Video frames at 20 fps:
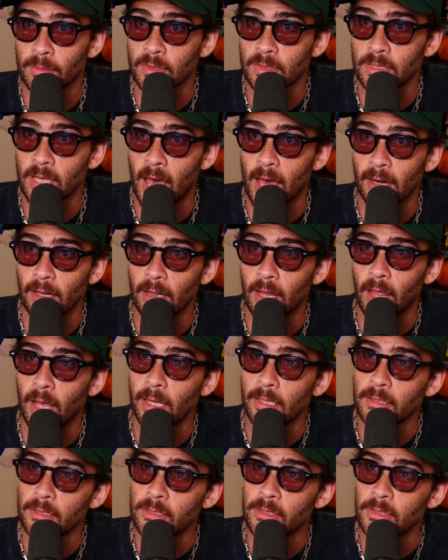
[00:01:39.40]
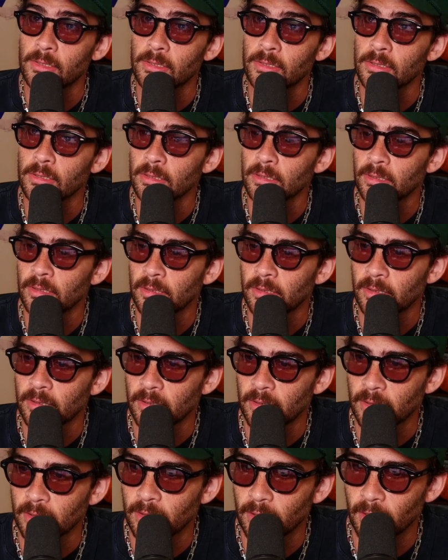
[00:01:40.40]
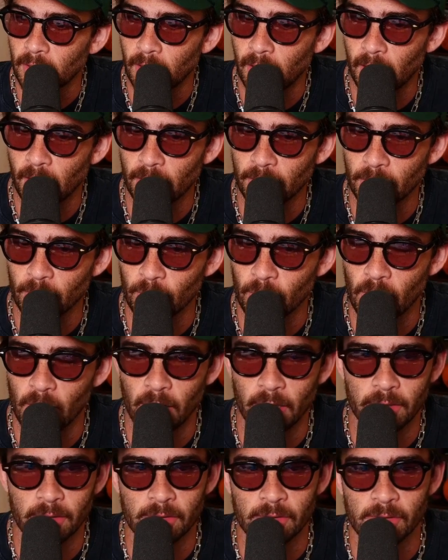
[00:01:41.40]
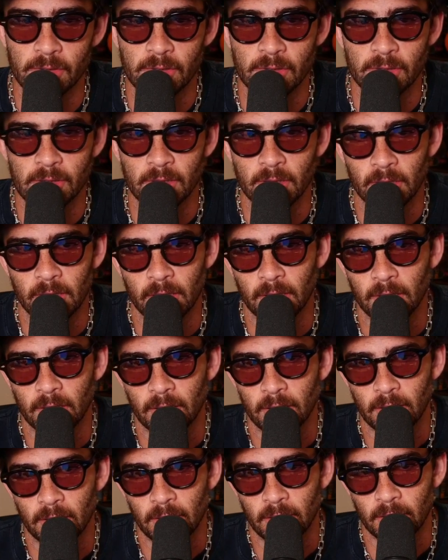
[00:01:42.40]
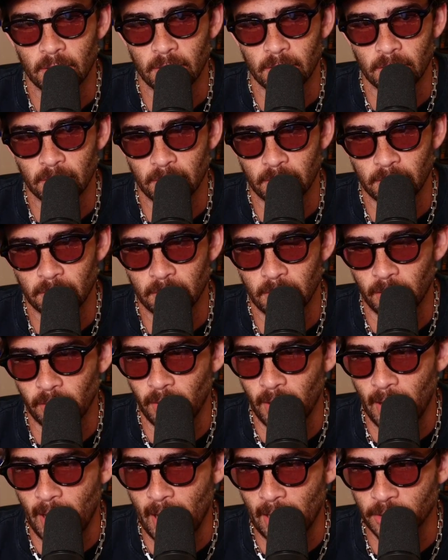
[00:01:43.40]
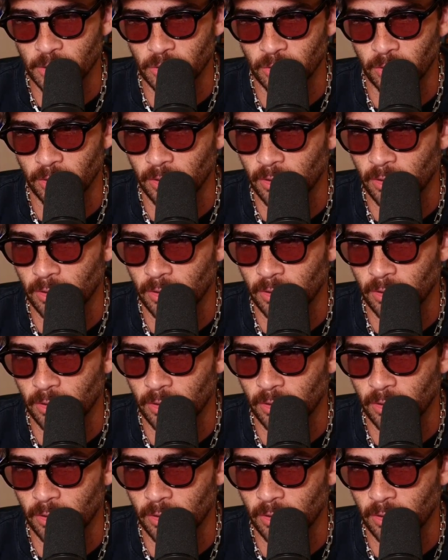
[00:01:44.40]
satellites are the ones that are actually